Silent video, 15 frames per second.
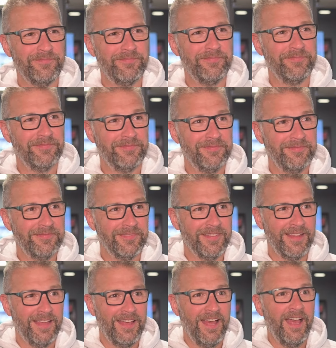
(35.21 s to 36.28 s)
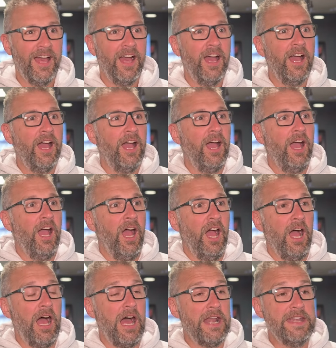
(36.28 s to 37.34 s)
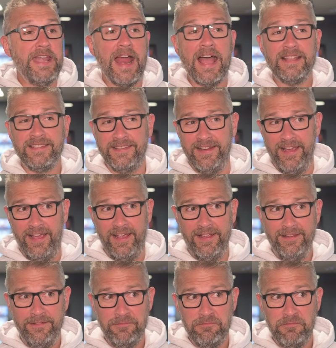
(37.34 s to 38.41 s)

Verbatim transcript: good morning this today? Uh, not today.